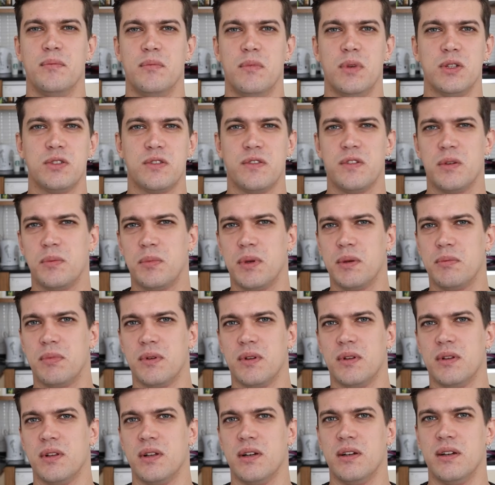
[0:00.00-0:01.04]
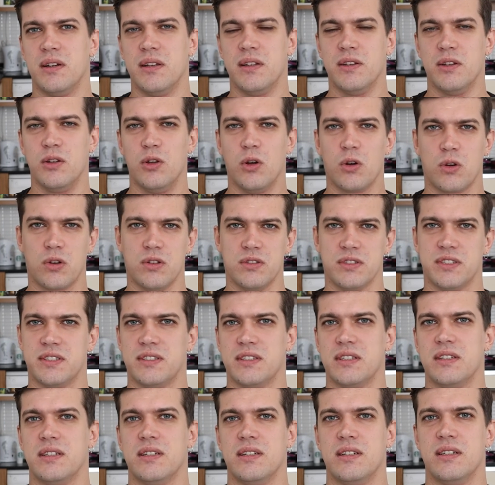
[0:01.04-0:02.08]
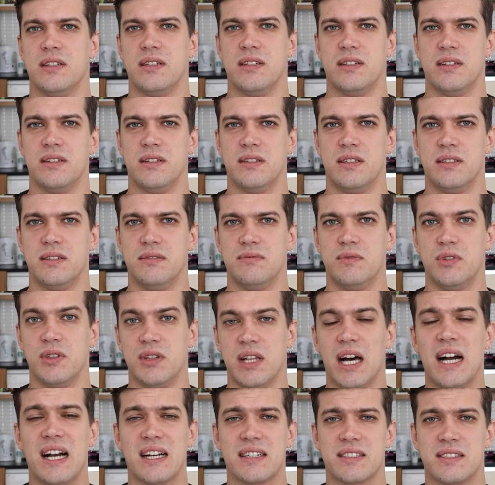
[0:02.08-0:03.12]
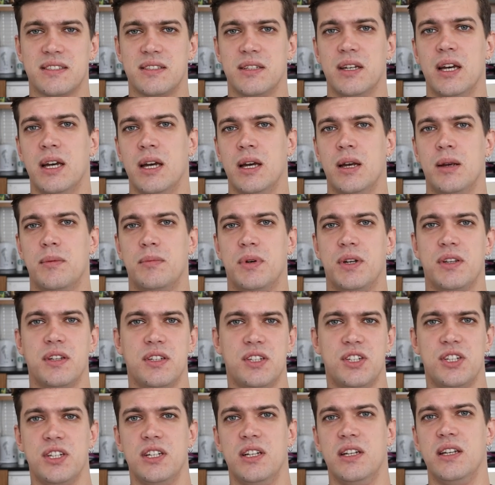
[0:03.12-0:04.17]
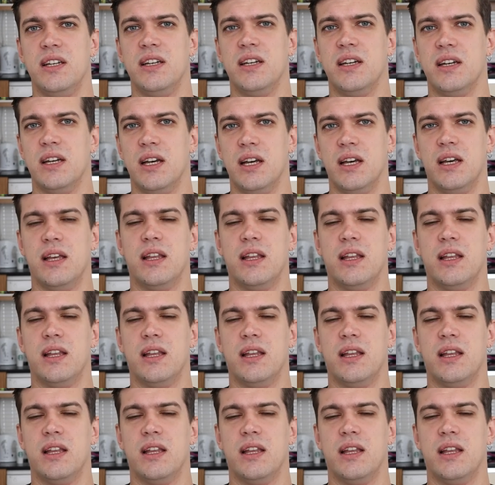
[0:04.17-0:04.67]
Most of the people and locals relaxed, pretty chilly.